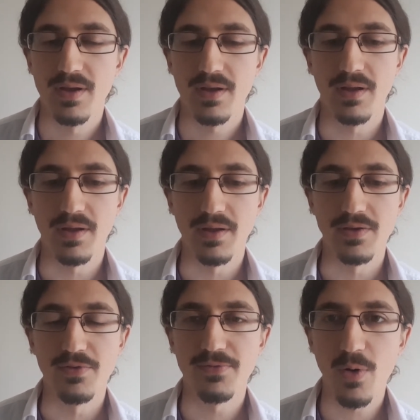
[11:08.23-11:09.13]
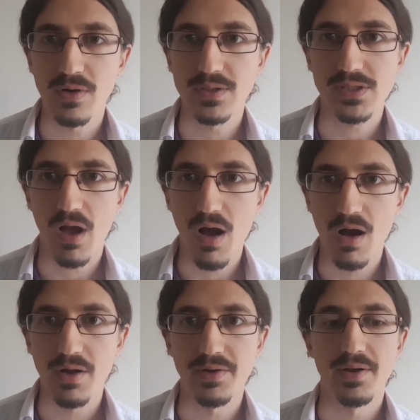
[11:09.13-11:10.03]
you focus
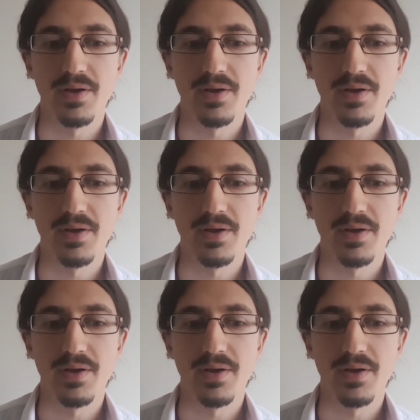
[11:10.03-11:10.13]
on